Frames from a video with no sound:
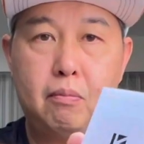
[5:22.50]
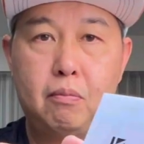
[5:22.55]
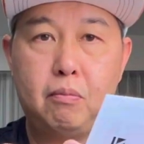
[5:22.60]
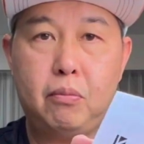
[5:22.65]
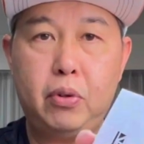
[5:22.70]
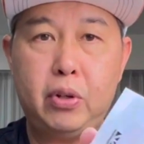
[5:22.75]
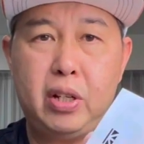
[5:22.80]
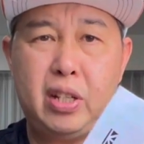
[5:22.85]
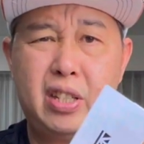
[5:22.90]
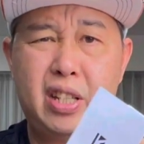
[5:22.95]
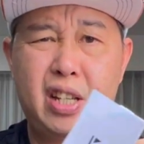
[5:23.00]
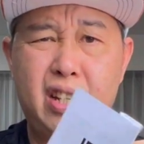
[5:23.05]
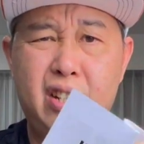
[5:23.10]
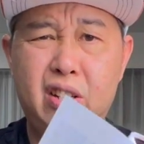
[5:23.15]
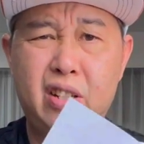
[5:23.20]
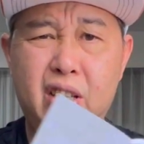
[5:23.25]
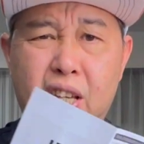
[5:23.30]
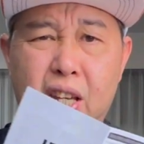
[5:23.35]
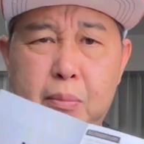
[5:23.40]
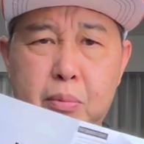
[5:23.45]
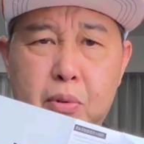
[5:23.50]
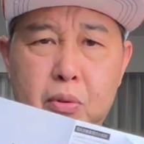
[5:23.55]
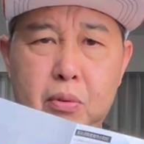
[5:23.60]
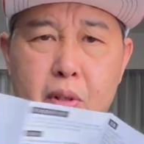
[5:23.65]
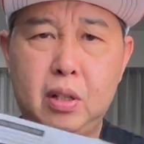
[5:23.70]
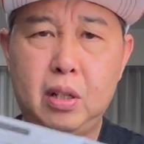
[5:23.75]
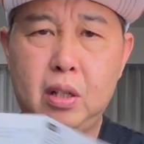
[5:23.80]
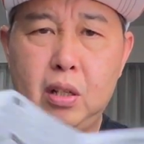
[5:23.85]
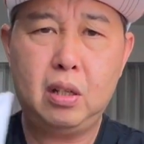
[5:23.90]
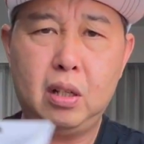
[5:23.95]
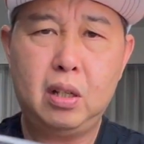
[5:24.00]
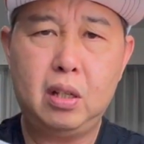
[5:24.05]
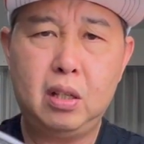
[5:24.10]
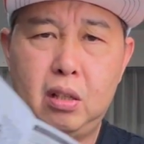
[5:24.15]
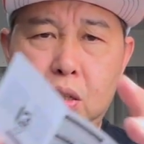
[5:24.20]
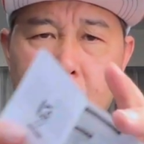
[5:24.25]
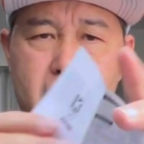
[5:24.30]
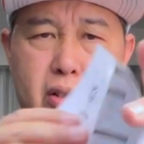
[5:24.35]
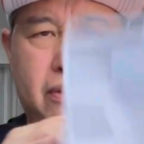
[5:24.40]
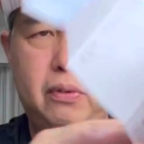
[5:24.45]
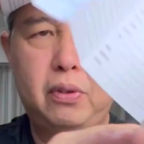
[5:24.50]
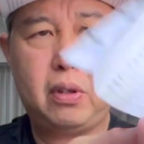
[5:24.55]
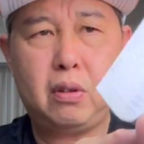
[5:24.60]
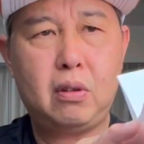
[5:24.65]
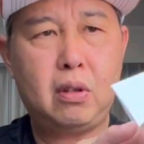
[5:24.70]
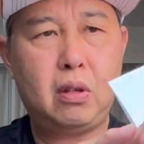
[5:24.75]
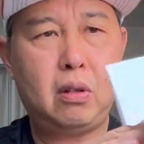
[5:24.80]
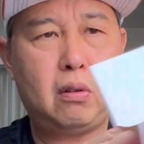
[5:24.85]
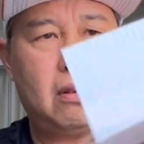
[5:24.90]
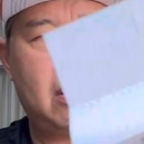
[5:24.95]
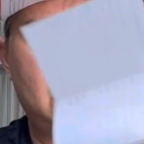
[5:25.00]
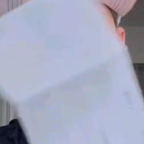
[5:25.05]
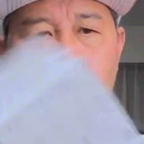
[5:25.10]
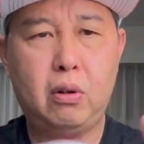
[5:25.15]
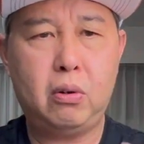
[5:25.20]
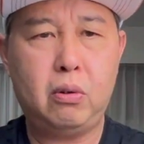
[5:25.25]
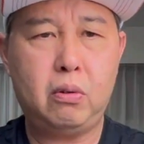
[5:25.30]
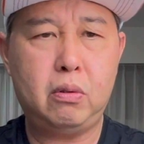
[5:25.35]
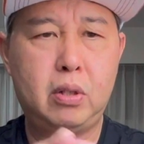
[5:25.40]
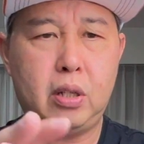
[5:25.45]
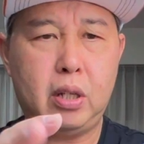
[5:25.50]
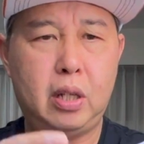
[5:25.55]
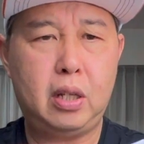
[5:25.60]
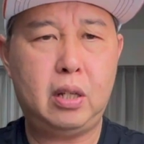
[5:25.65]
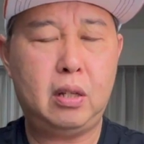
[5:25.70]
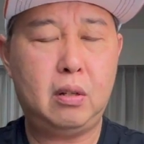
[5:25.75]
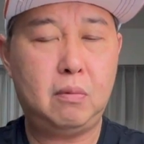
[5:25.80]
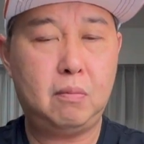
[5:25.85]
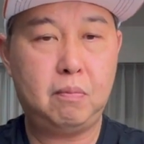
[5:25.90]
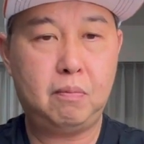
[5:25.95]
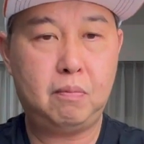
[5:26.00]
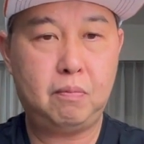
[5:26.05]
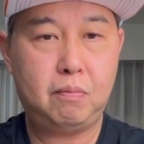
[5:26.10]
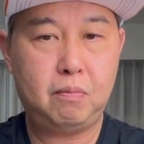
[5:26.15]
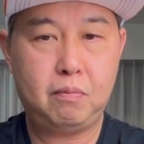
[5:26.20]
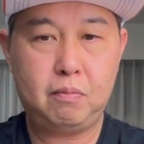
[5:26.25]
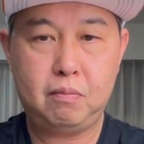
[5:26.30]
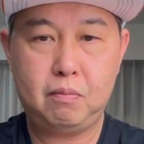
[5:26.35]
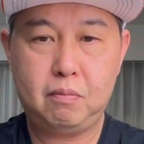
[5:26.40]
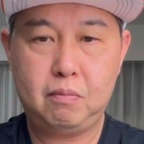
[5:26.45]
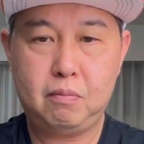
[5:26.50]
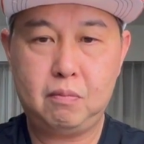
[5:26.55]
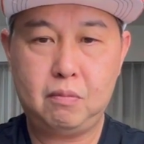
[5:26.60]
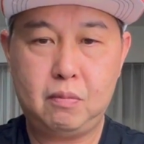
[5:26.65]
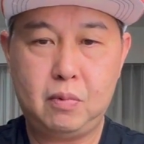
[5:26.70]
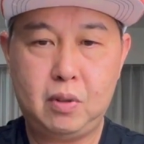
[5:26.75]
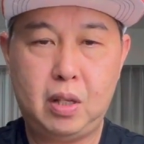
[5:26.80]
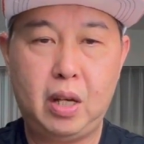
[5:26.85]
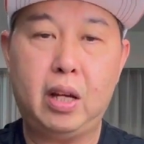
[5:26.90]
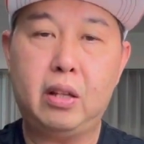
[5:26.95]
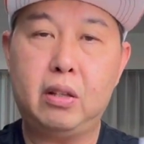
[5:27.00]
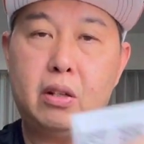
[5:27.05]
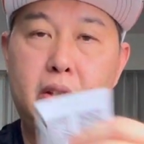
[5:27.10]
Pretty standard cable. Lots of QR codes, and yeah, the